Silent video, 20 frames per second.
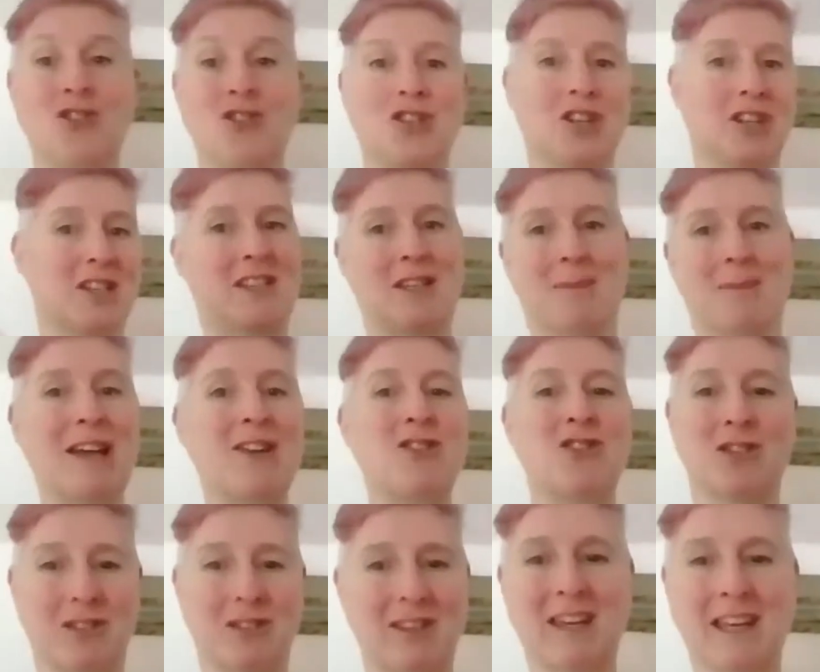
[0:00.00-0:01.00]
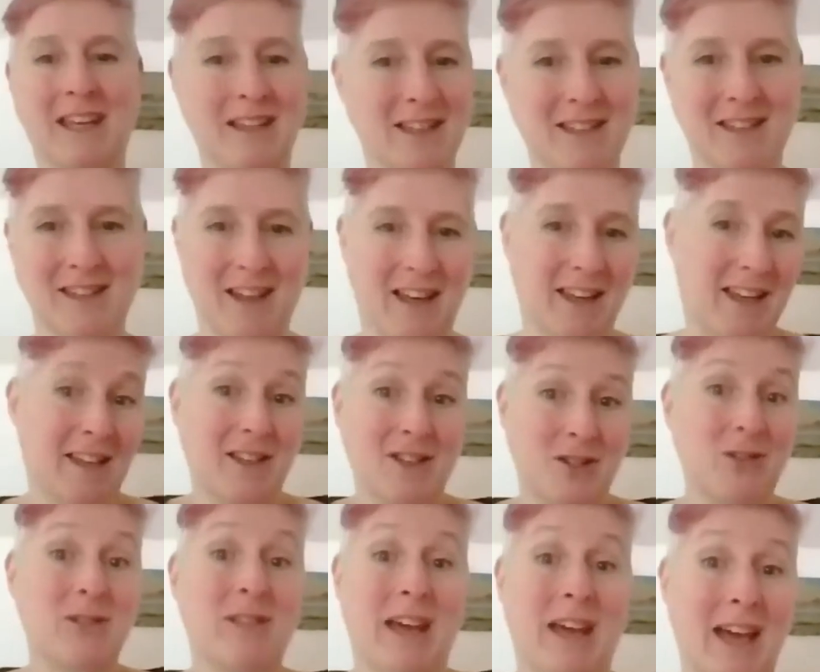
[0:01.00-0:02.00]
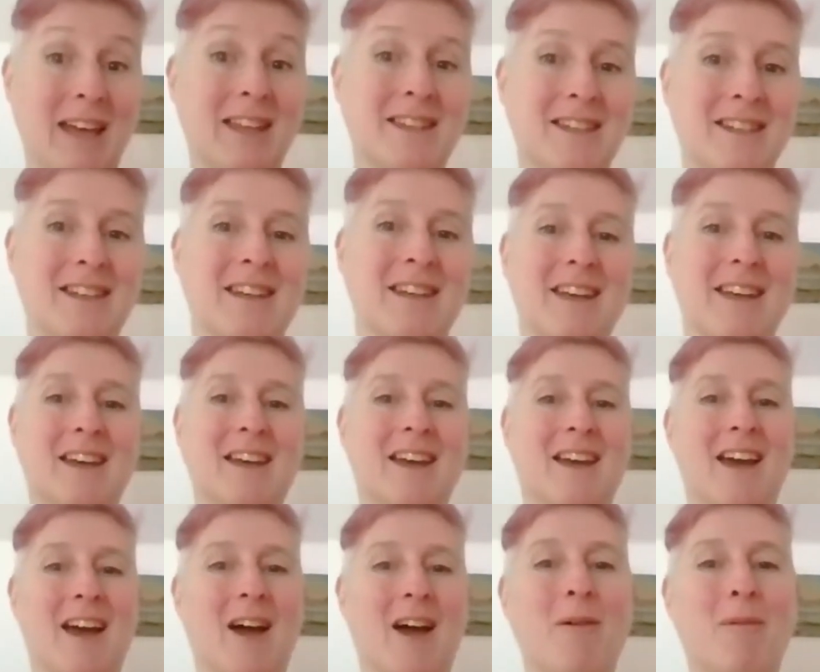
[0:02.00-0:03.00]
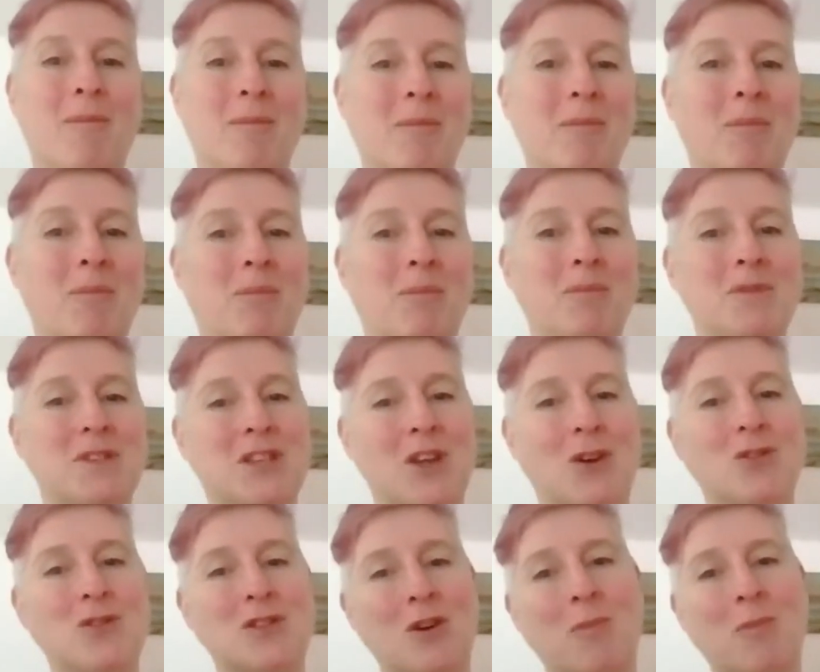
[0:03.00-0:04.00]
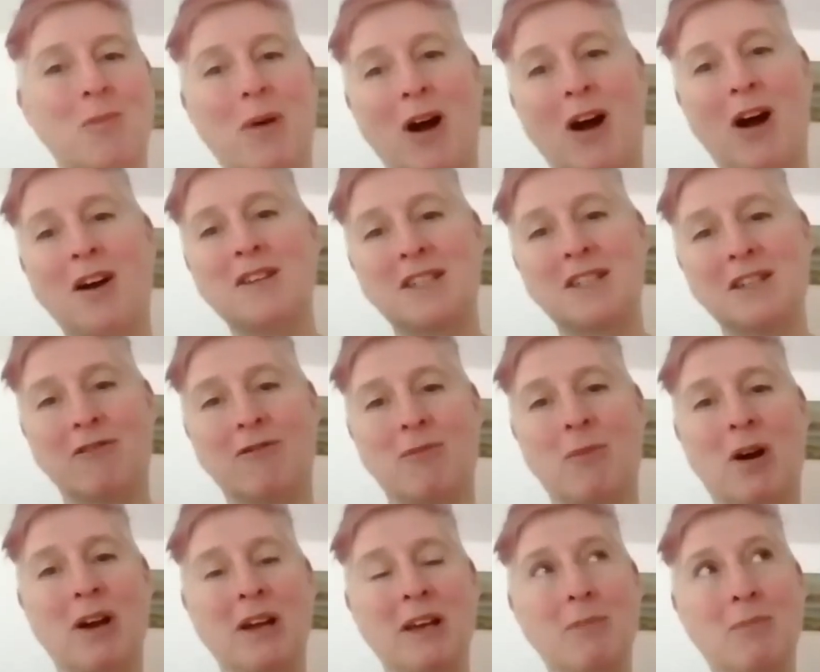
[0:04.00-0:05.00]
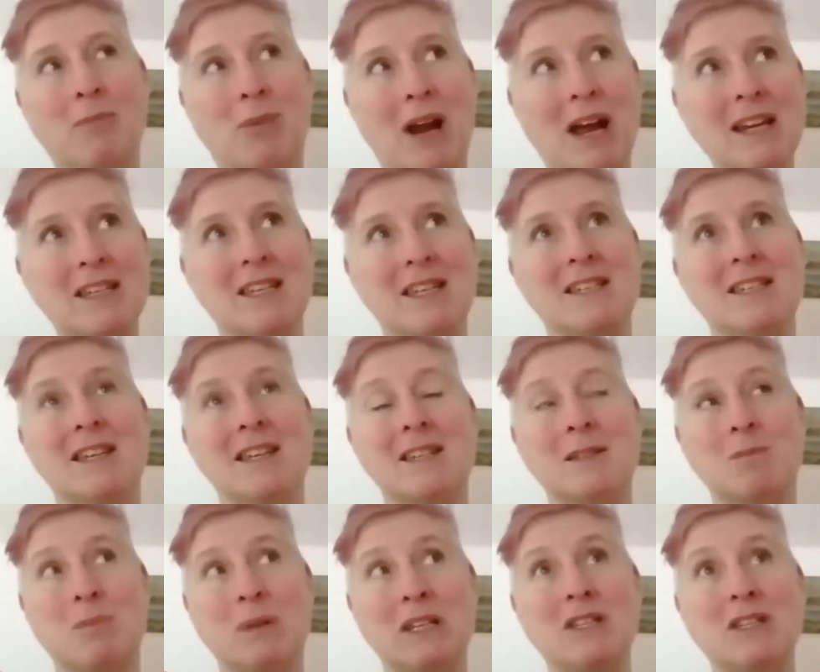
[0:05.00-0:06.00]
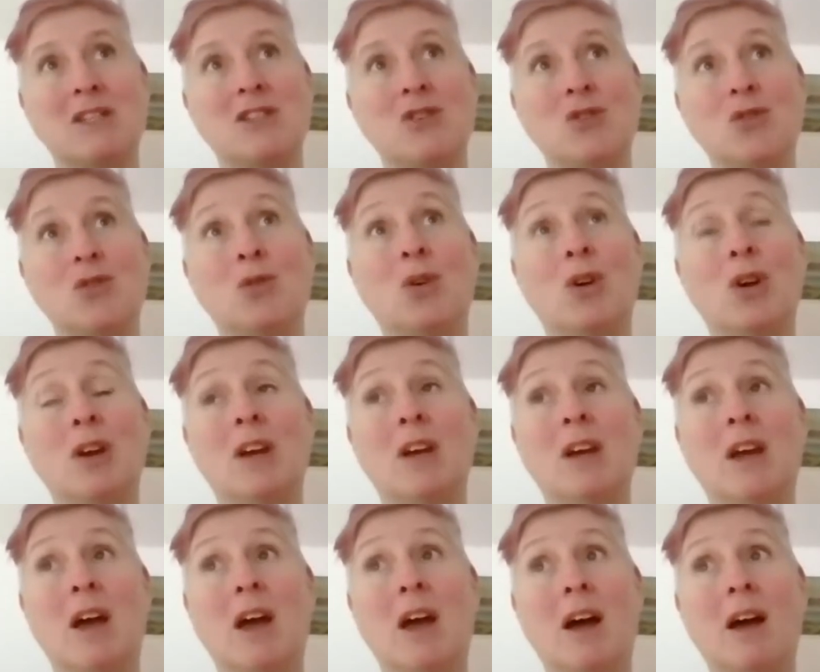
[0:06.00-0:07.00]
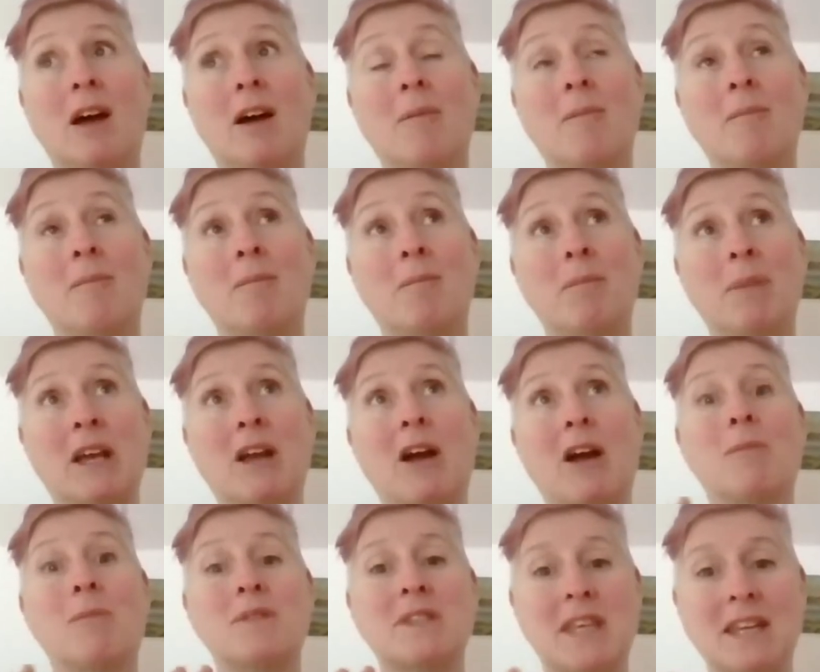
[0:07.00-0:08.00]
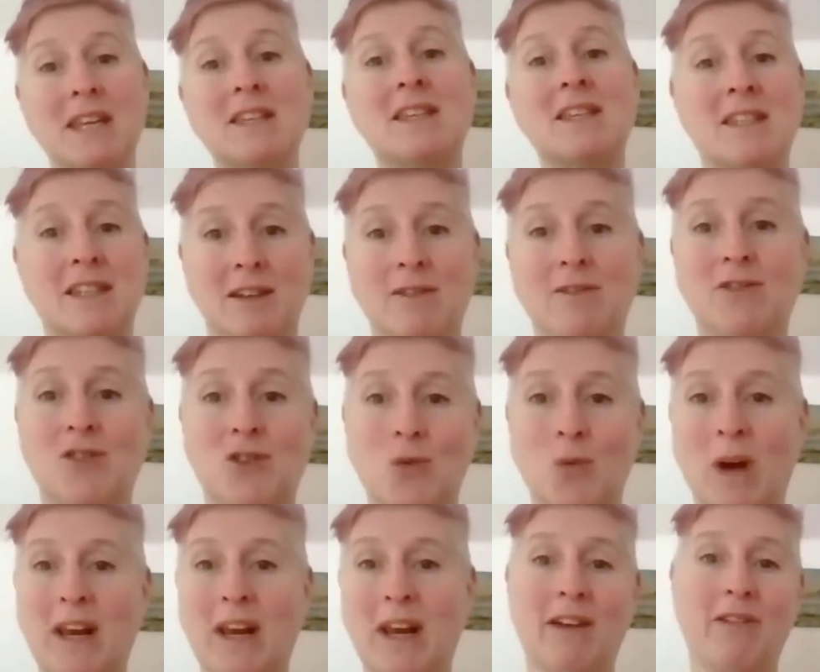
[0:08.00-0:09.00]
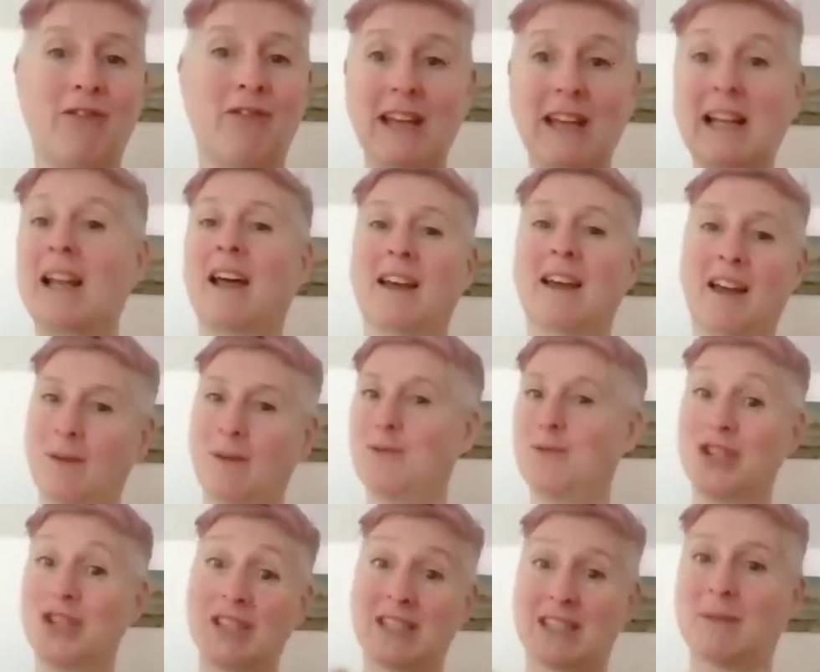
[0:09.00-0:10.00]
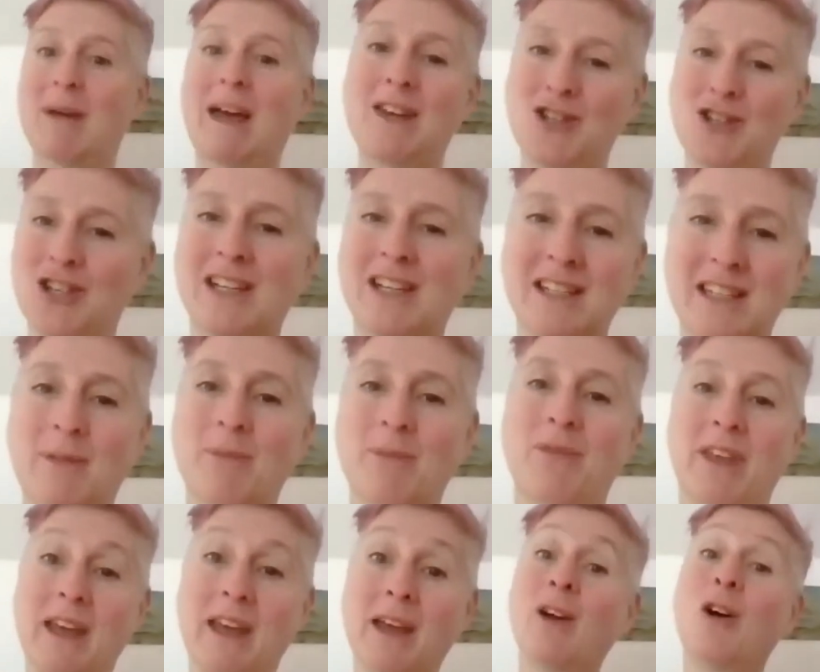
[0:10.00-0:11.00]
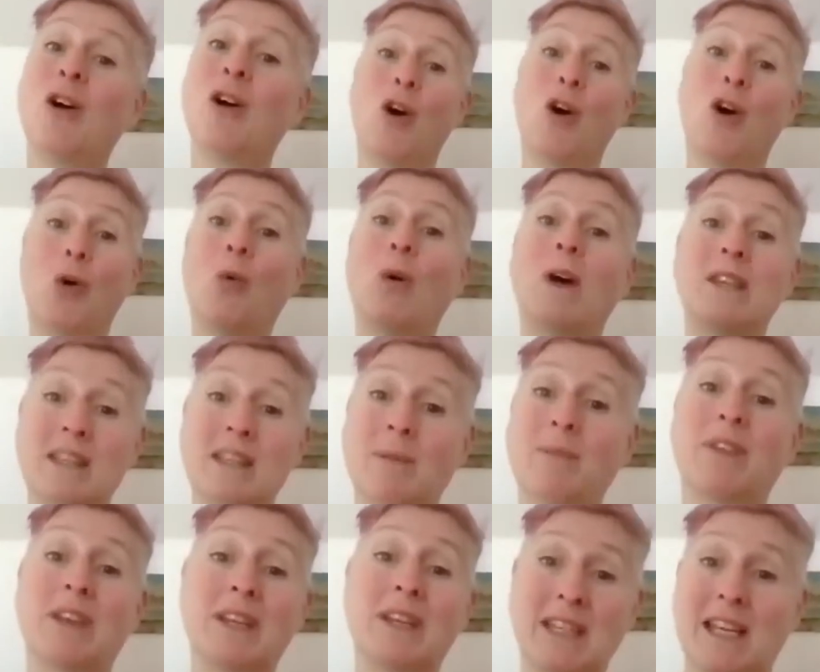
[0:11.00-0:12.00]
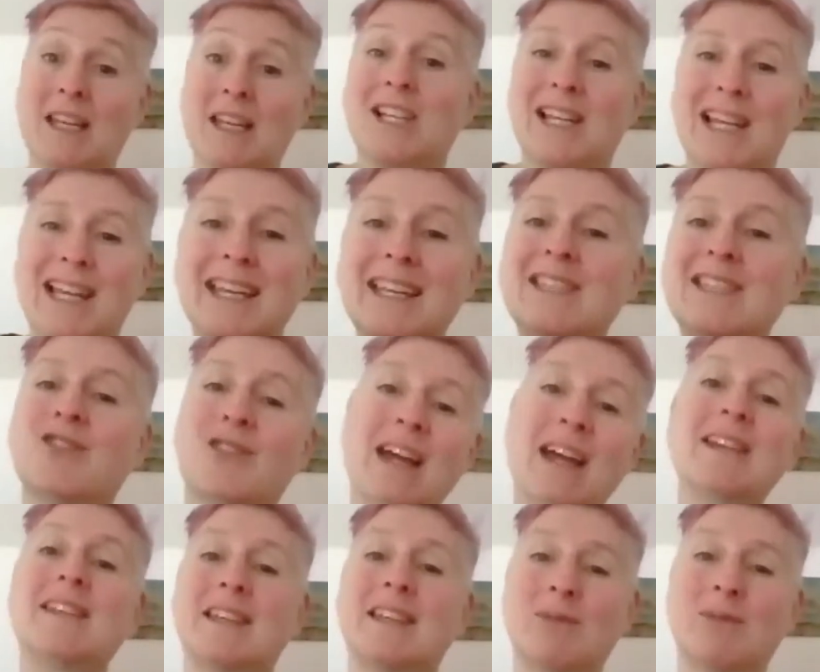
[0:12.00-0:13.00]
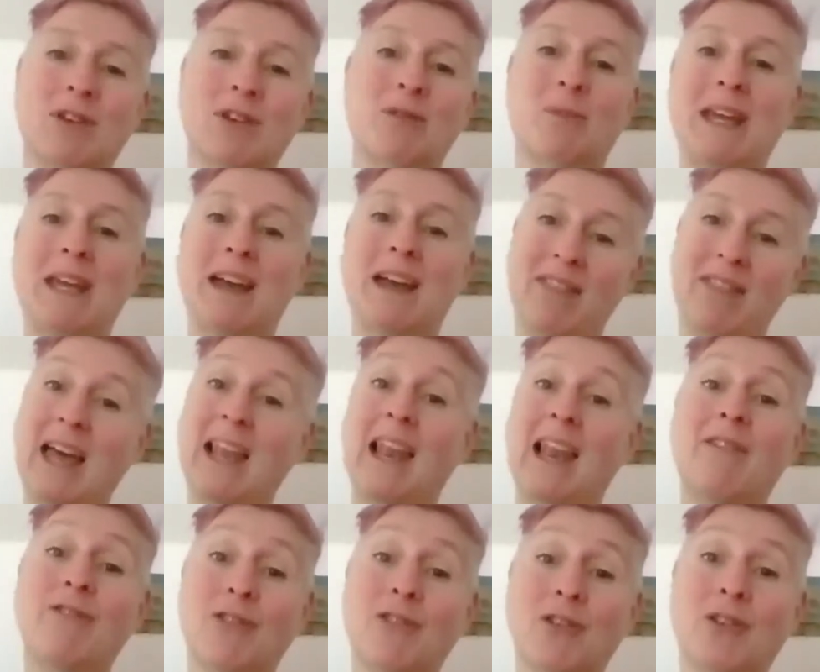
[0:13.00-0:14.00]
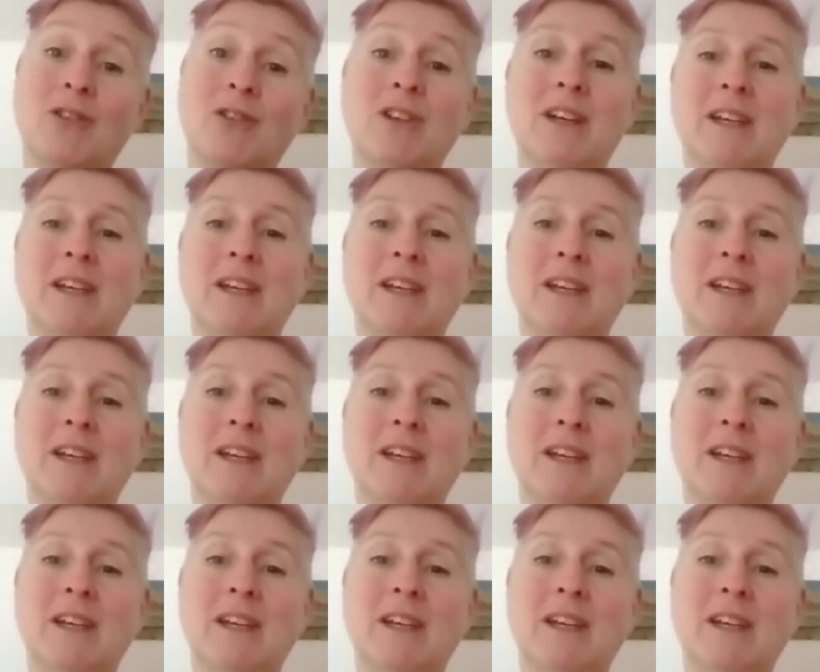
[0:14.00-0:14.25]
just imagine things. I can do that. So part of my practice has been to become sensitive to when I feel like I'm just imagining something, or when something's actually interacting with me at that level,